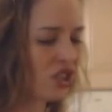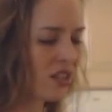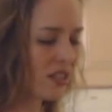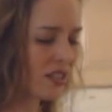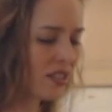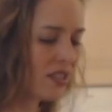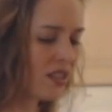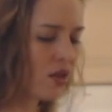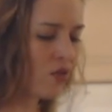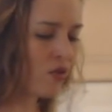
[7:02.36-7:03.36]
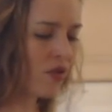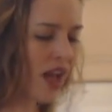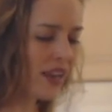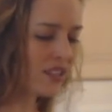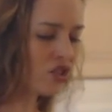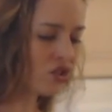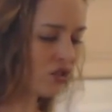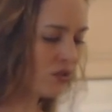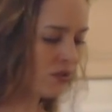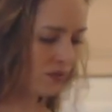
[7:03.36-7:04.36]
chunks. Throw that in
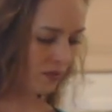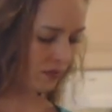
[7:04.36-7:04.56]
too.